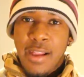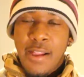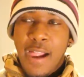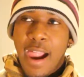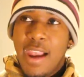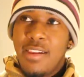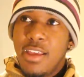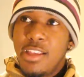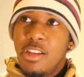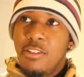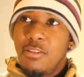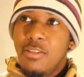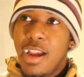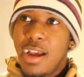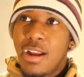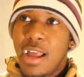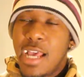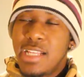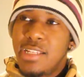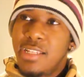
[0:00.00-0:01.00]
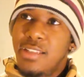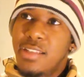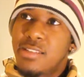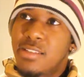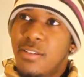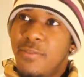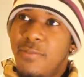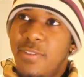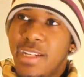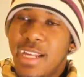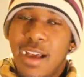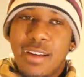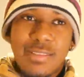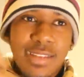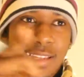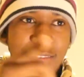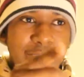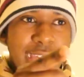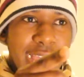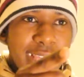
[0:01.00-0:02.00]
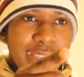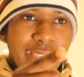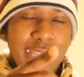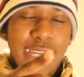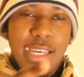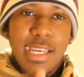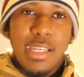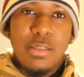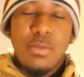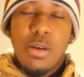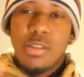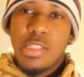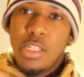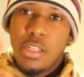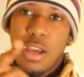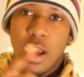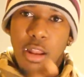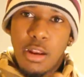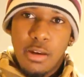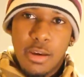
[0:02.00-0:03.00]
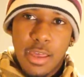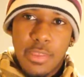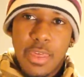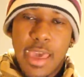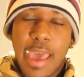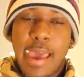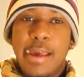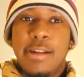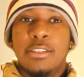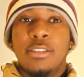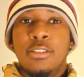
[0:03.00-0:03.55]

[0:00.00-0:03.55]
and then you realise he did something else in that city as well, so you got to look at that.